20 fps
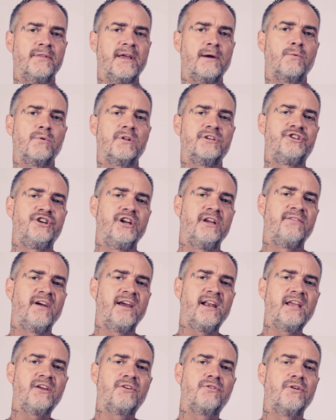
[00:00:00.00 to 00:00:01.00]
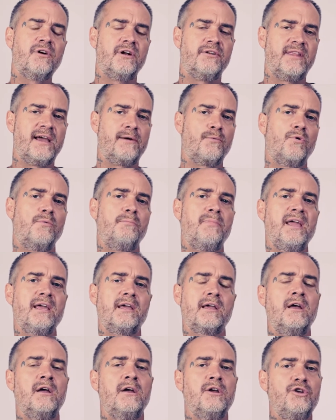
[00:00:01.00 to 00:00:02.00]
that will achieve any good, that will
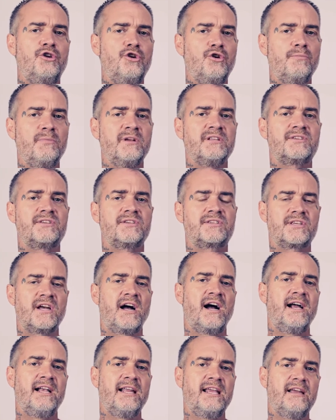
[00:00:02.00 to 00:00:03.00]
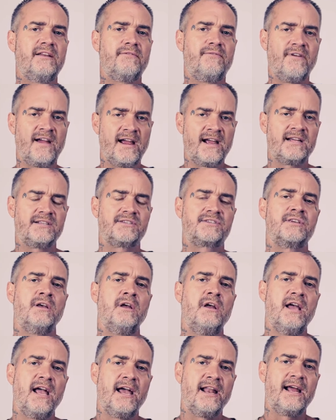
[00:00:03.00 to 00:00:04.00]
make human society advance
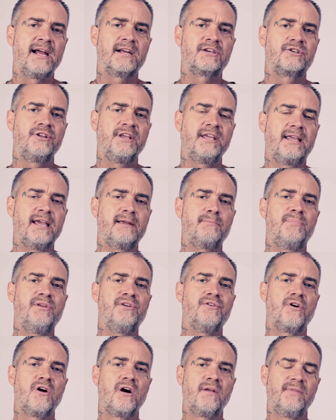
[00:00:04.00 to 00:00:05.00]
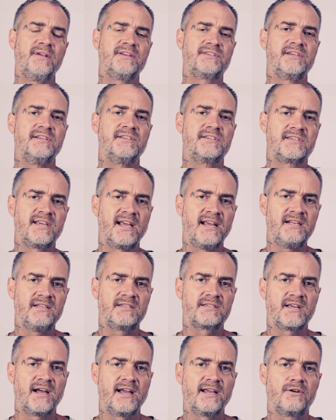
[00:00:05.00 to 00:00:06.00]
and actually get beyond this insane
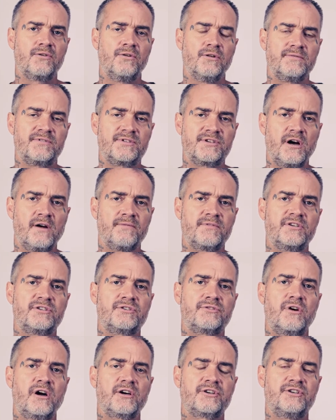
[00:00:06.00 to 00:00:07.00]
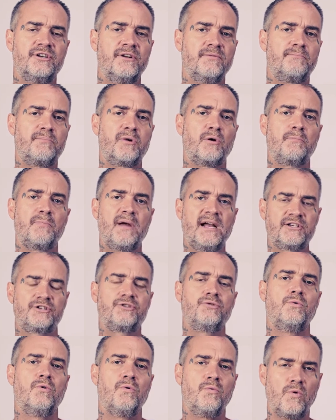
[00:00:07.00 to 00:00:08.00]
cycle of self-destruction, of
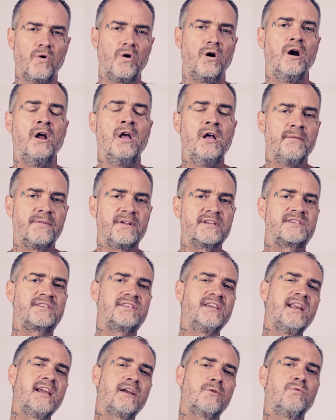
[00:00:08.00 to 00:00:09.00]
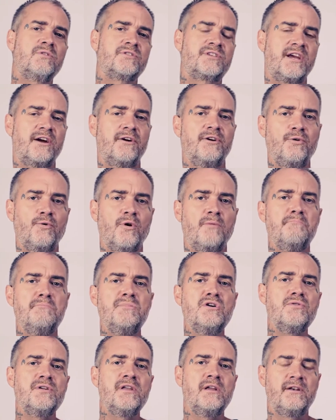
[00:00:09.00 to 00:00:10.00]
perpetual war. The cynic will tell you a
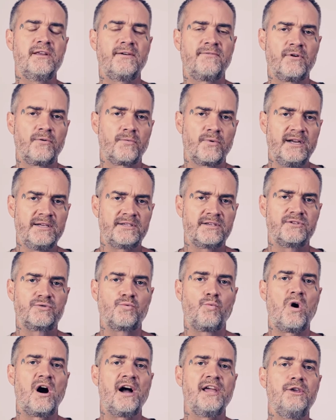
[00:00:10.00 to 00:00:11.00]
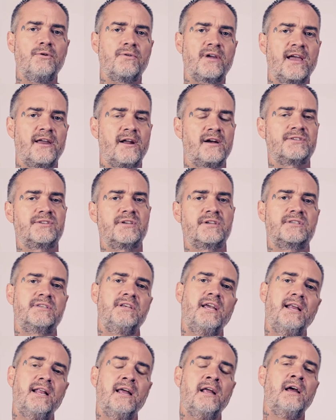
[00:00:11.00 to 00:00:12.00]
million different reasons why you cannot
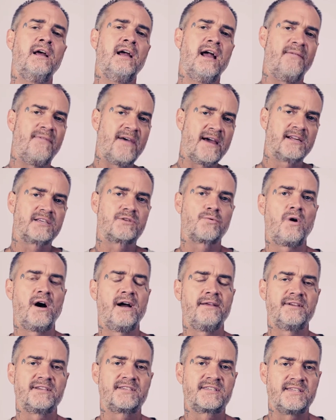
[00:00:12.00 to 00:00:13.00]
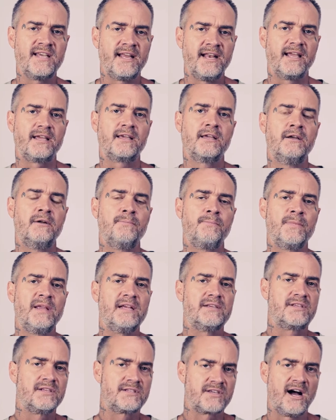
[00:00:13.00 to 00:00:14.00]
succeed, and that is why the cynic
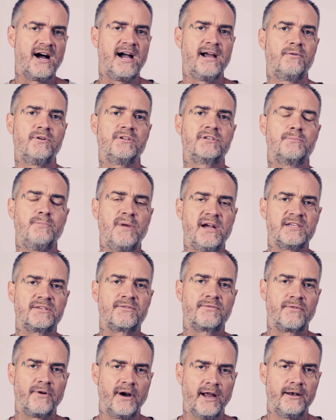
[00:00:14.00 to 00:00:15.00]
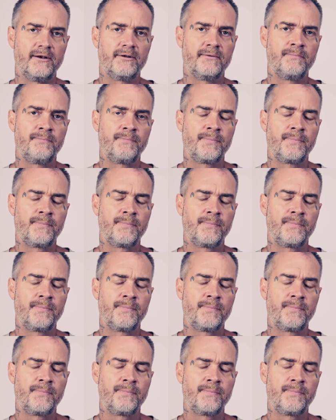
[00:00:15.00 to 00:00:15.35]
is the tyrant's best friend.